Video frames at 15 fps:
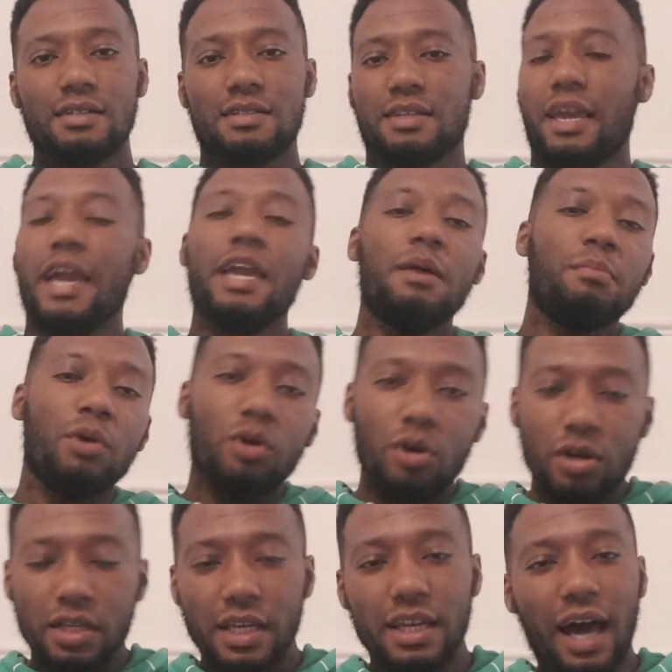
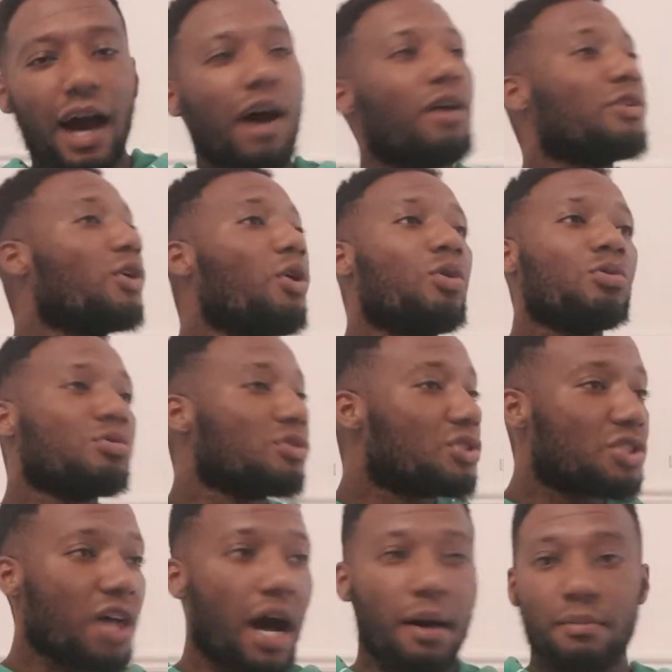skateboarding, I don't know,
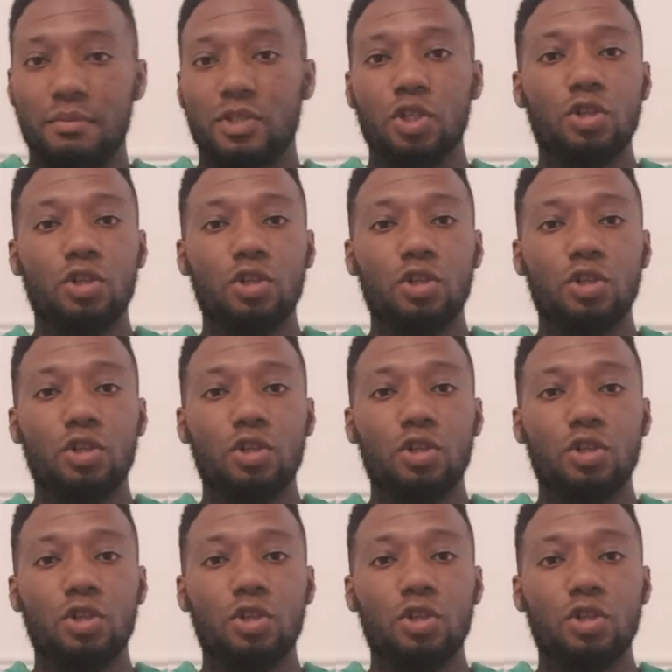something.